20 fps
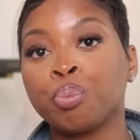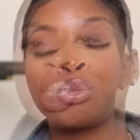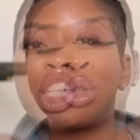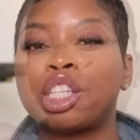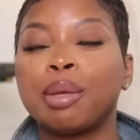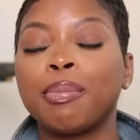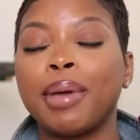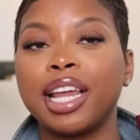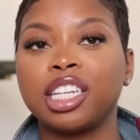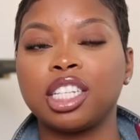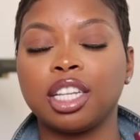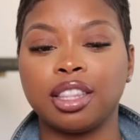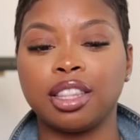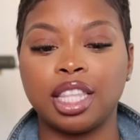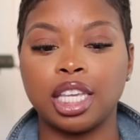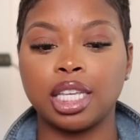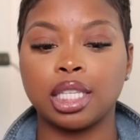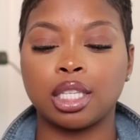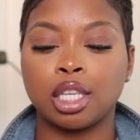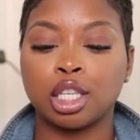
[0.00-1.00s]
Just imagine
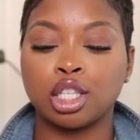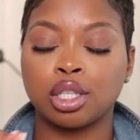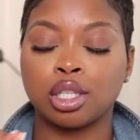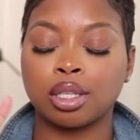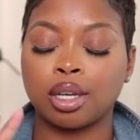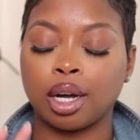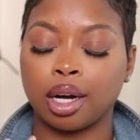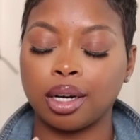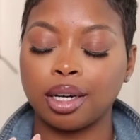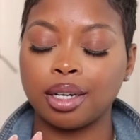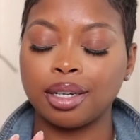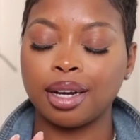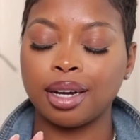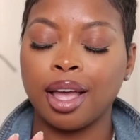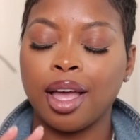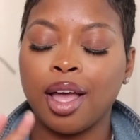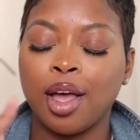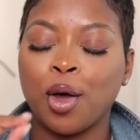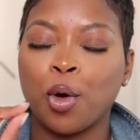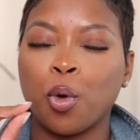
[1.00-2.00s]
this skirt
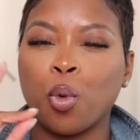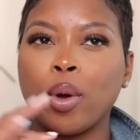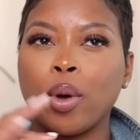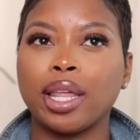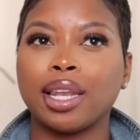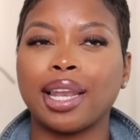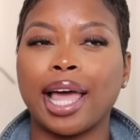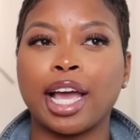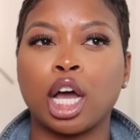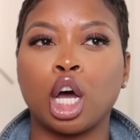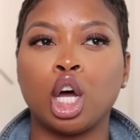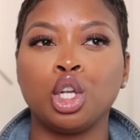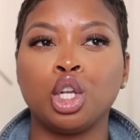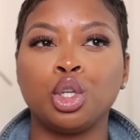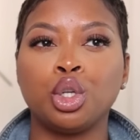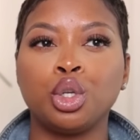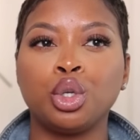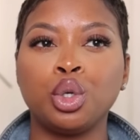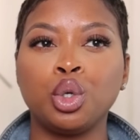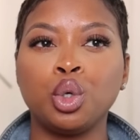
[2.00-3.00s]
with like a
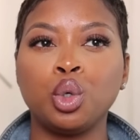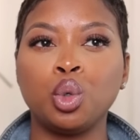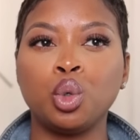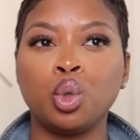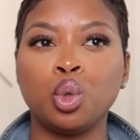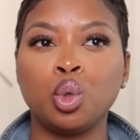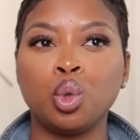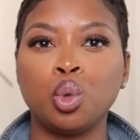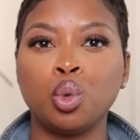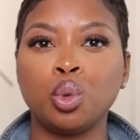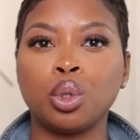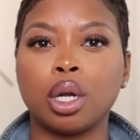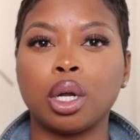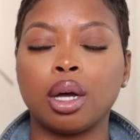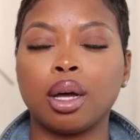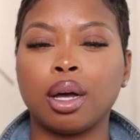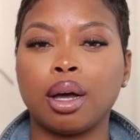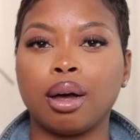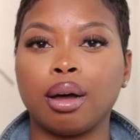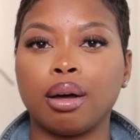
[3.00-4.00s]
nude
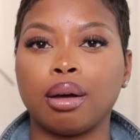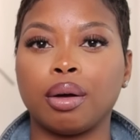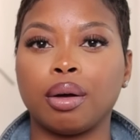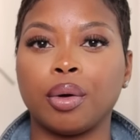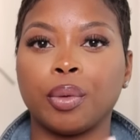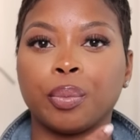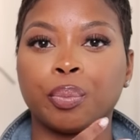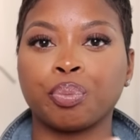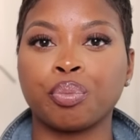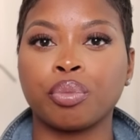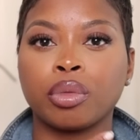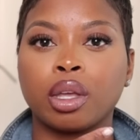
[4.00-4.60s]
um